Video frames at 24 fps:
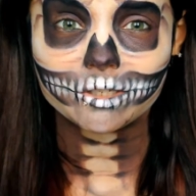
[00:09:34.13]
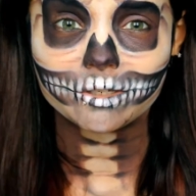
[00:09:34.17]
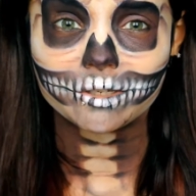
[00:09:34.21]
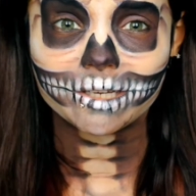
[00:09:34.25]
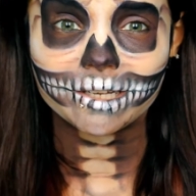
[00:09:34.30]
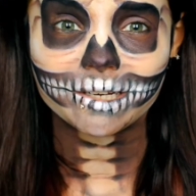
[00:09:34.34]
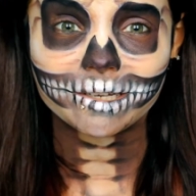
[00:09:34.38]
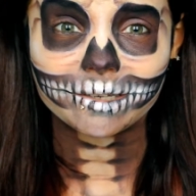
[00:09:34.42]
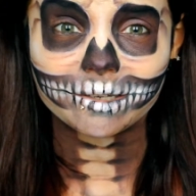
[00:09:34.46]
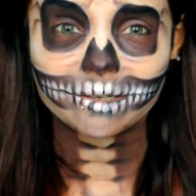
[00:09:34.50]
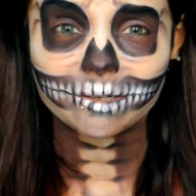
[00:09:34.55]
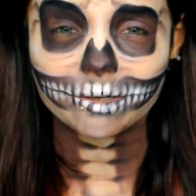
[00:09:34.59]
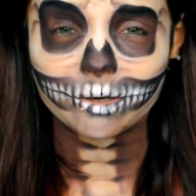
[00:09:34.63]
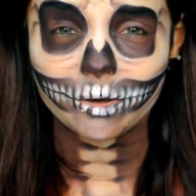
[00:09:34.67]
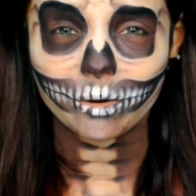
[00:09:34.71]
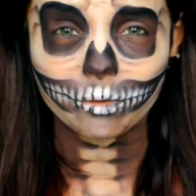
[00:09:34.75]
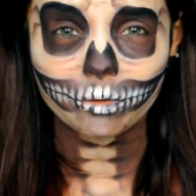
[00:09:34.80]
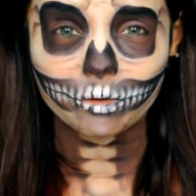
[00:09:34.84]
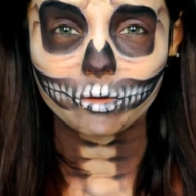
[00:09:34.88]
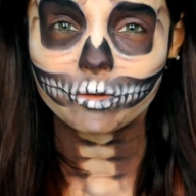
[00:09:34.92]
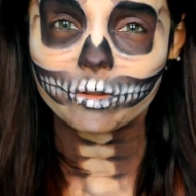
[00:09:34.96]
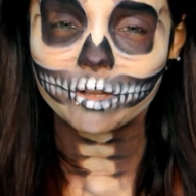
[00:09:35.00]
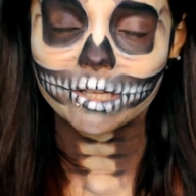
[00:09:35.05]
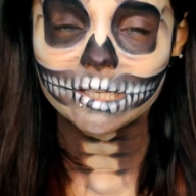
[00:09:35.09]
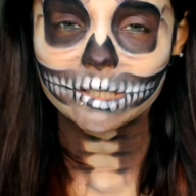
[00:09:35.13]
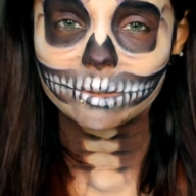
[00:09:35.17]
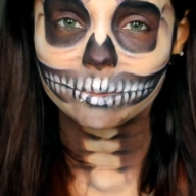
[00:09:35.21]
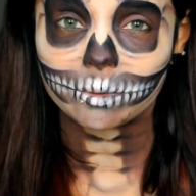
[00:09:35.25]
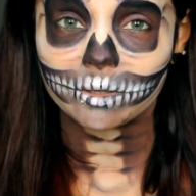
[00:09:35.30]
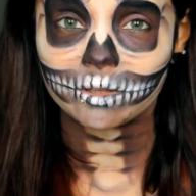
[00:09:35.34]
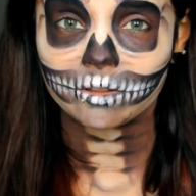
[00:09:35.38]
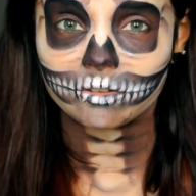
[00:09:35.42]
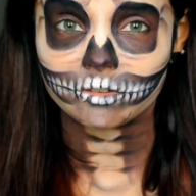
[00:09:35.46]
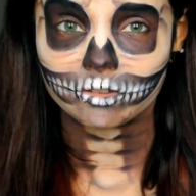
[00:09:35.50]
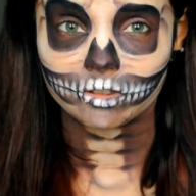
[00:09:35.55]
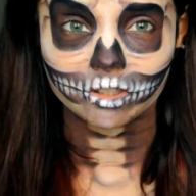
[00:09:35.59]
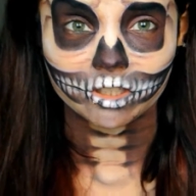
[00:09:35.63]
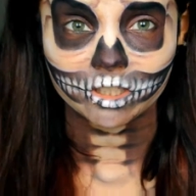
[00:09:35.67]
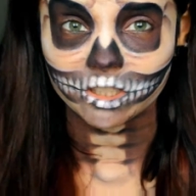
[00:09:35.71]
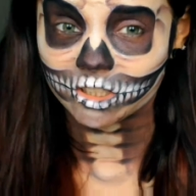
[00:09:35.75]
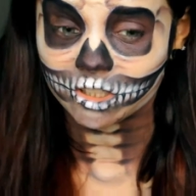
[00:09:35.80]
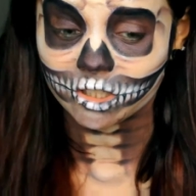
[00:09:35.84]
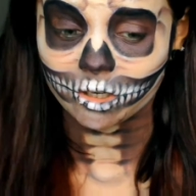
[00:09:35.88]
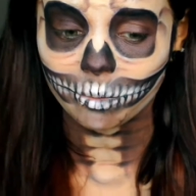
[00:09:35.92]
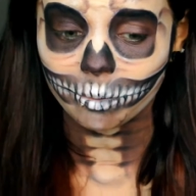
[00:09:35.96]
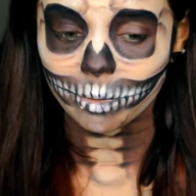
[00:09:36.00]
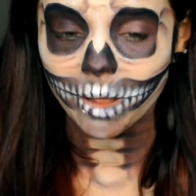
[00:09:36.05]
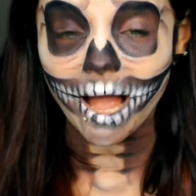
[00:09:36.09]
you can go through this with
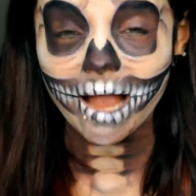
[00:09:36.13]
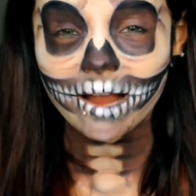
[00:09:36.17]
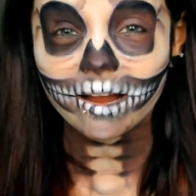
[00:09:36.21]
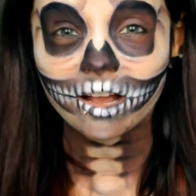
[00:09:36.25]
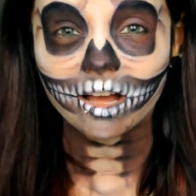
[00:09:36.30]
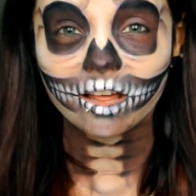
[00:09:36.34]
traditional black